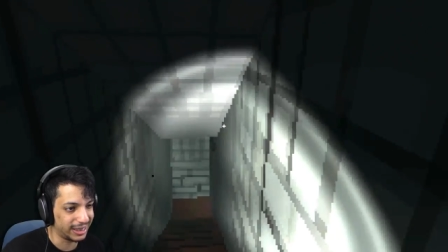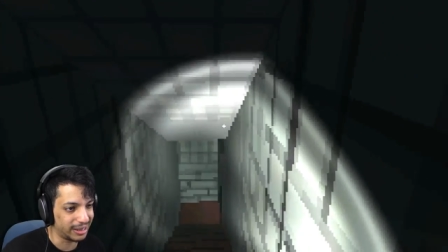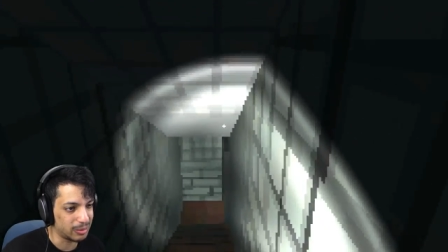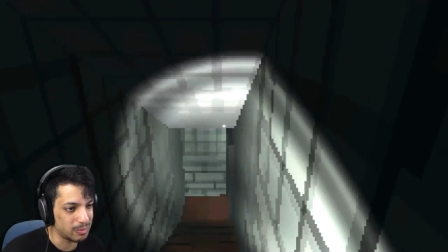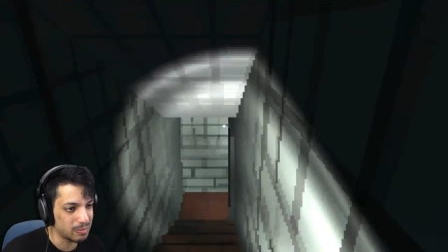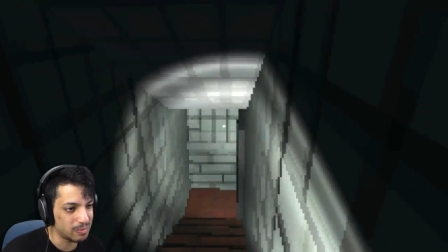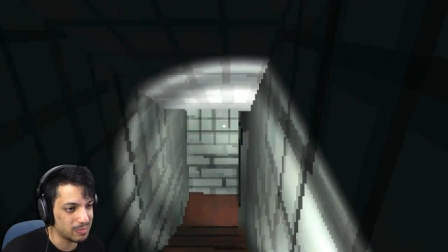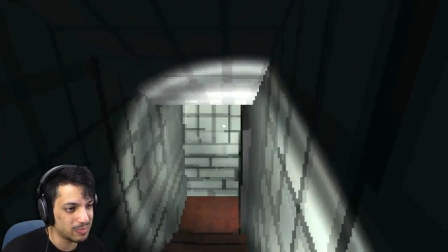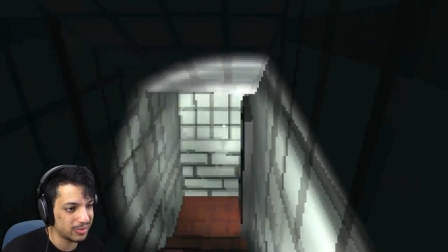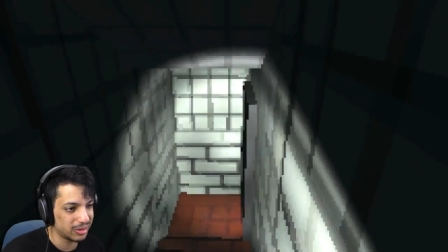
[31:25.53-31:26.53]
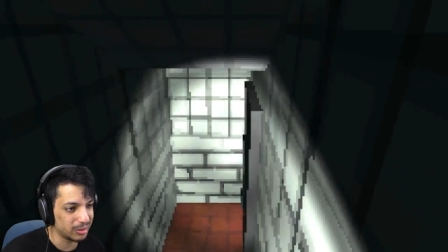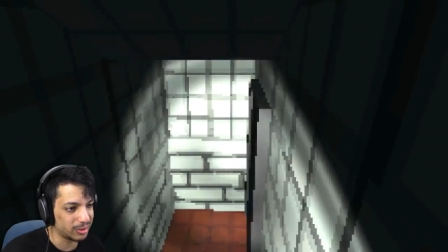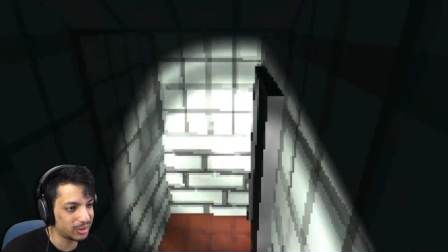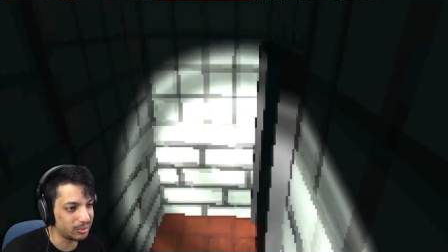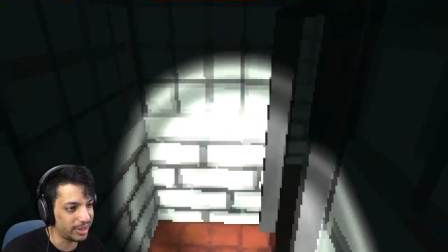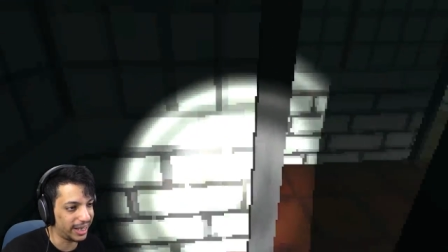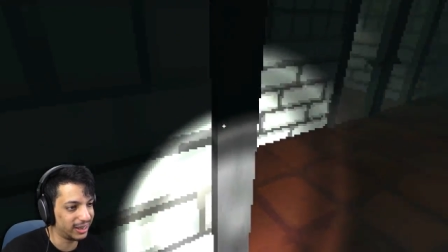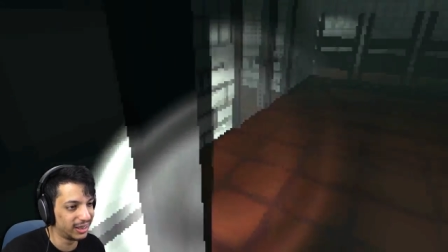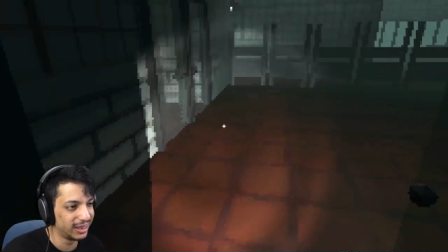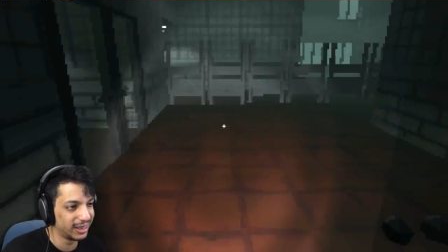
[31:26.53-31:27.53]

don't know. So cool, man.